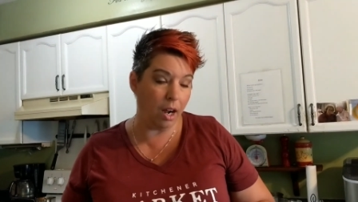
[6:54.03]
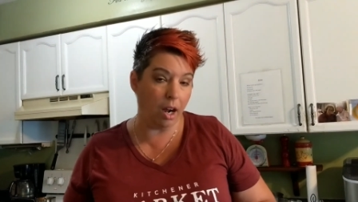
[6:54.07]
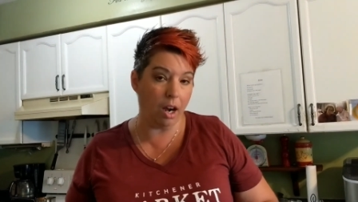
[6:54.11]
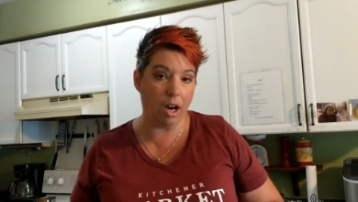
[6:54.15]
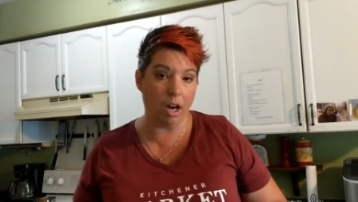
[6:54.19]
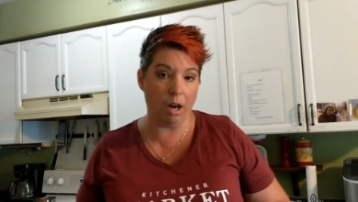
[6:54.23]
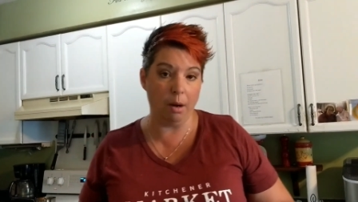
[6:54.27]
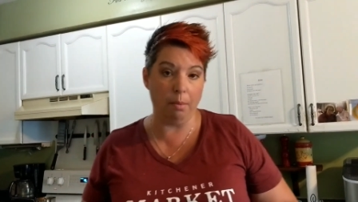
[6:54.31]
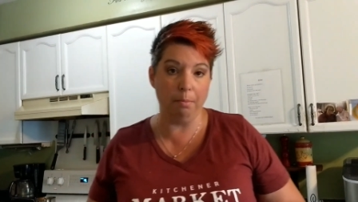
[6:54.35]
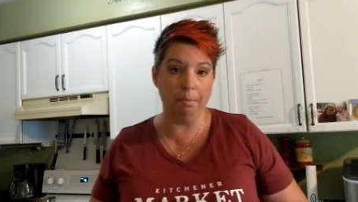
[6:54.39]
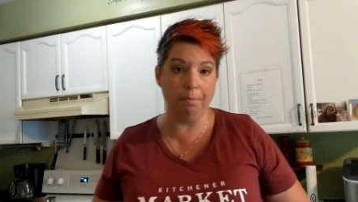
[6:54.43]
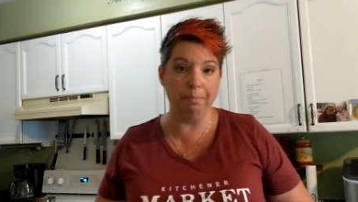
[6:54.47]

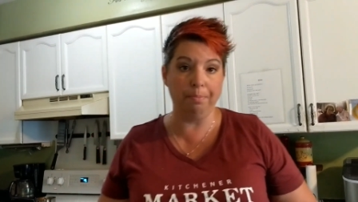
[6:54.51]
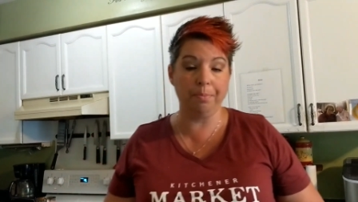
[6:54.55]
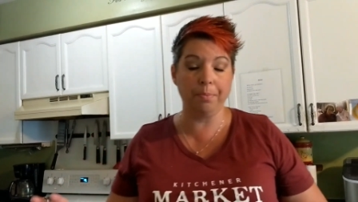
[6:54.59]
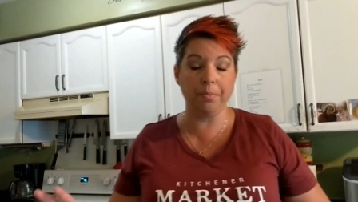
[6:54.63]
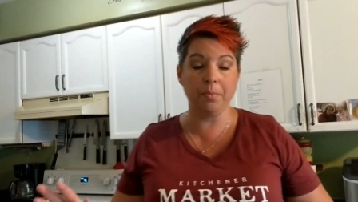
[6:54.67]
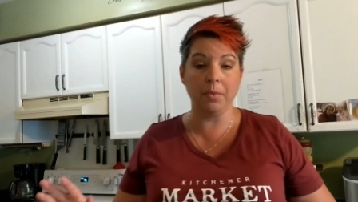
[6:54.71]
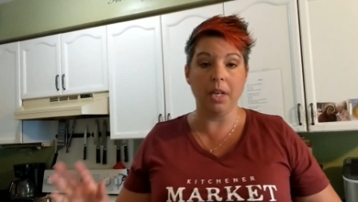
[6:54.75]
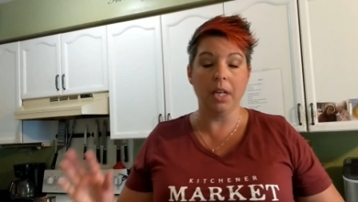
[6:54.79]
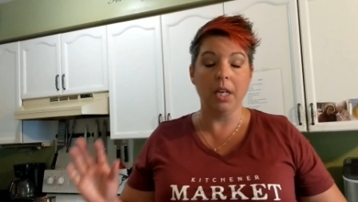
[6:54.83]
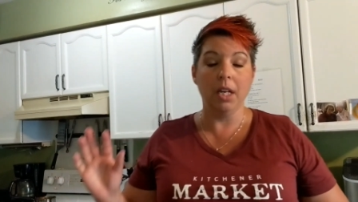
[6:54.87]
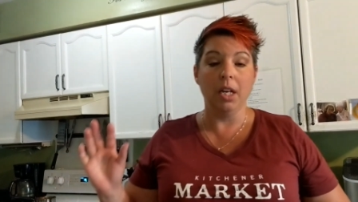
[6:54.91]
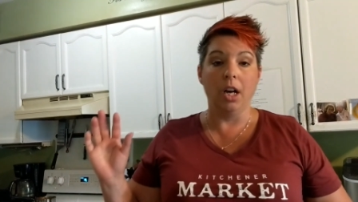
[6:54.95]
um,
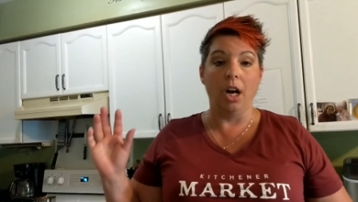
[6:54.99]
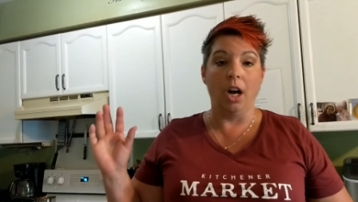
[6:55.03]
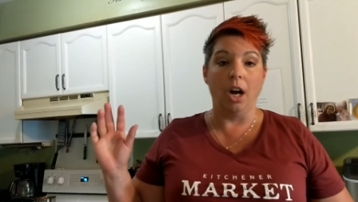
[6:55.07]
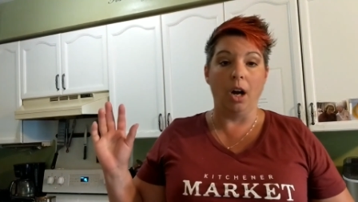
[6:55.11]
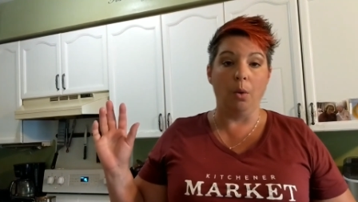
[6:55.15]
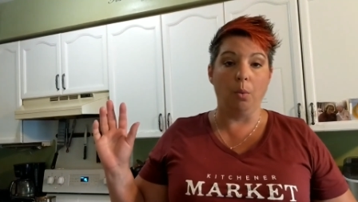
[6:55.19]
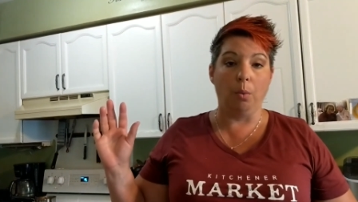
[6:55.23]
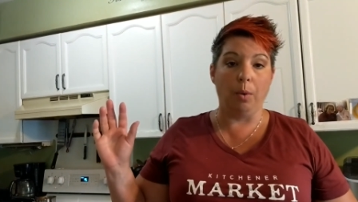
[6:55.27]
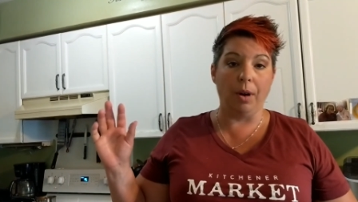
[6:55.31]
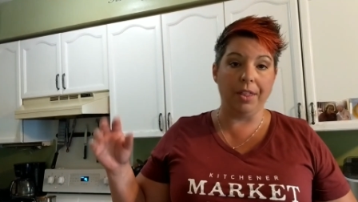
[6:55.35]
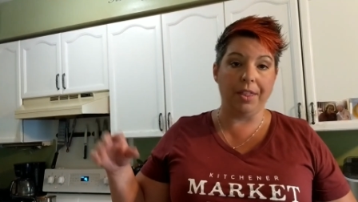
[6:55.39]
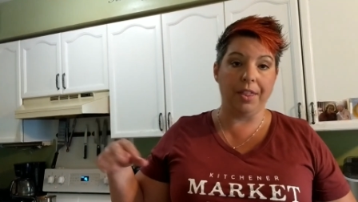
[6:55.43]

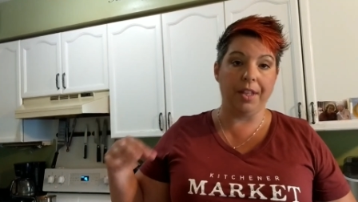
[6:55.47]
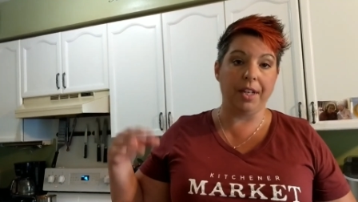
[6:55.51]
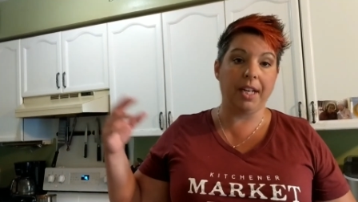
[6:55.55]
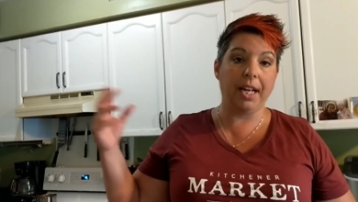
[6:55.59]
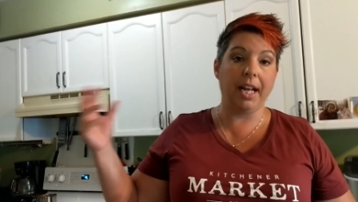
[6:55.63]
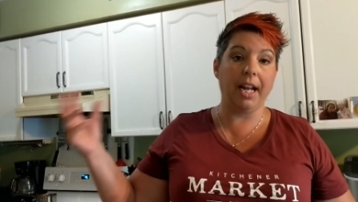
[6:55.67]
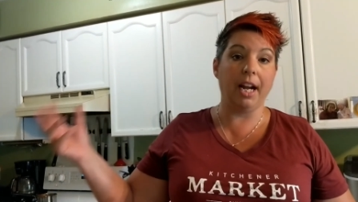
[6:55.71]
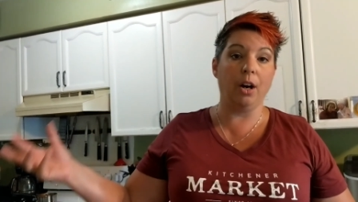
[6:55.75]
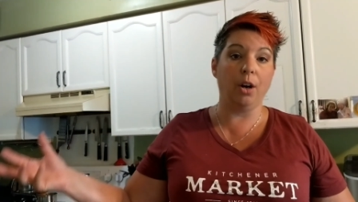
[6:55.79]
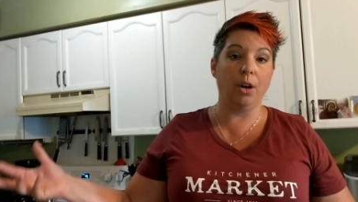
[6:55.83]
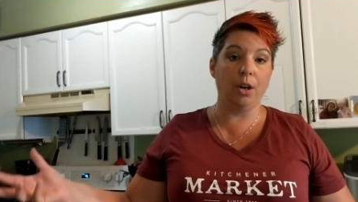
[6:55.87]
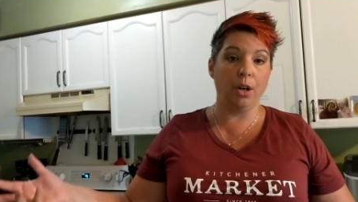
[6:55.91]
with the
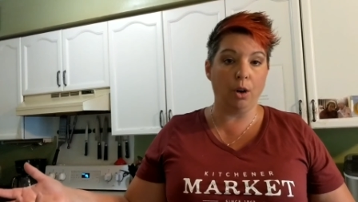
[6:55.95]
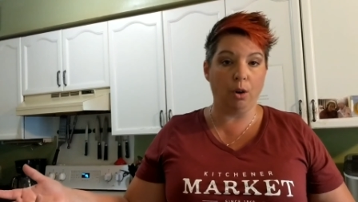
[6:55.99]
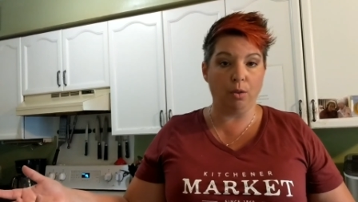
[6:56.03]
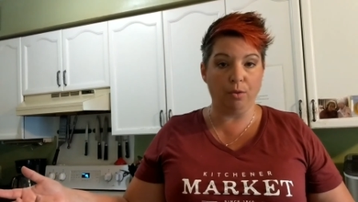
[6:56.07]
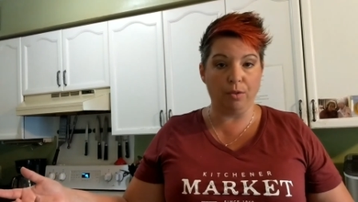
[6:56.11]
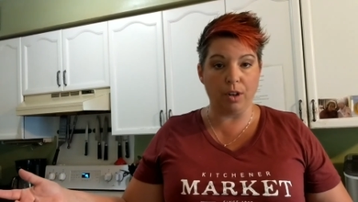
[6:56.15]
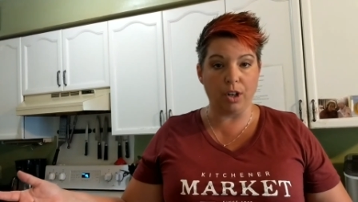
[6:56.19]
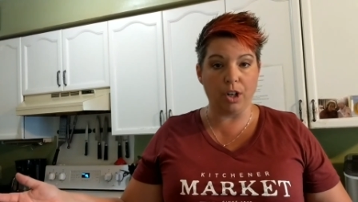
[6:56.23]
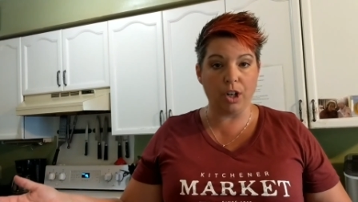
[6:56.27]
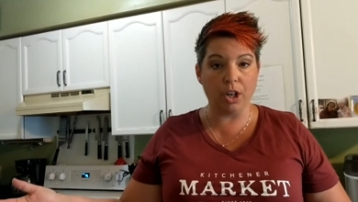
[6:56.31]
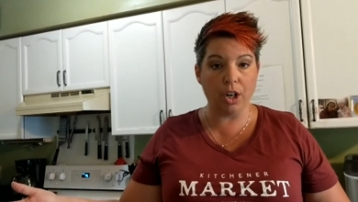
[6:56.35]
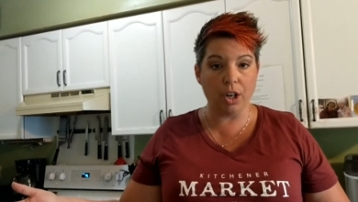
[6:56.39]

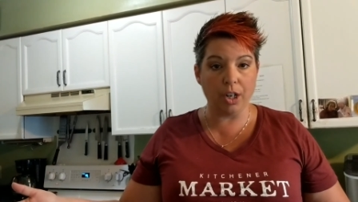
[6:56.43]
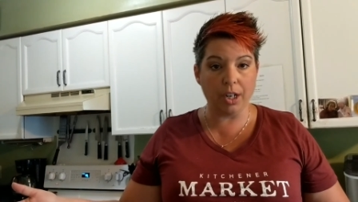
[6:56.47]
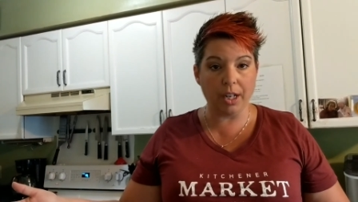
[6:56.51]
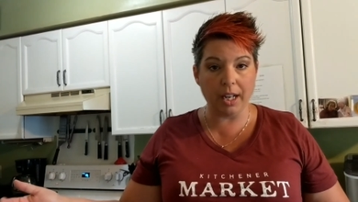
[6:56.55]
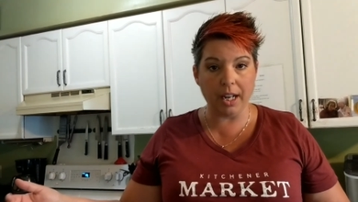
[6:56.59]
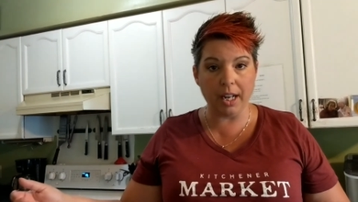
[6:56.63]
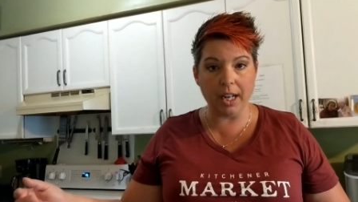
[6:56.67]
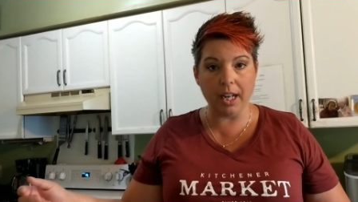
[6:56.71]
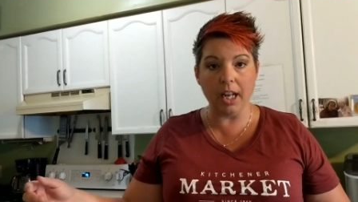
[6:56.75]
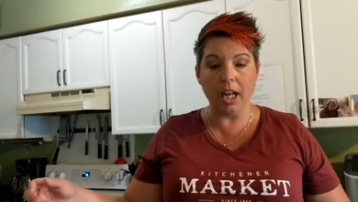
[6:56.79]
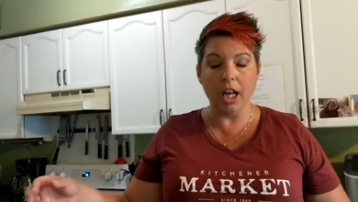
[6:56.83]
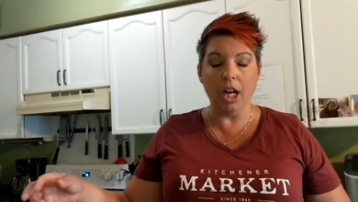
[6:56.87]
carryover
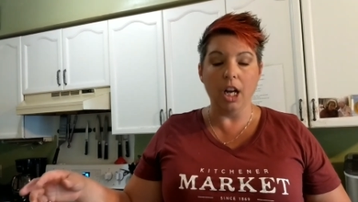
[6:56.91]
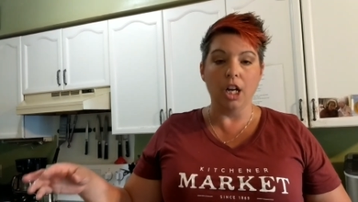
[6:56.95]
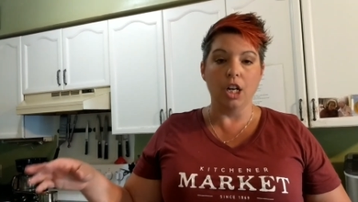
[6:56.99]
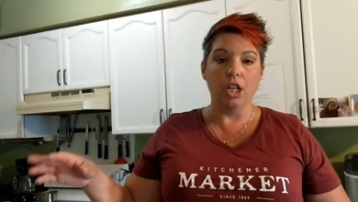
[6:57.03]
cooking.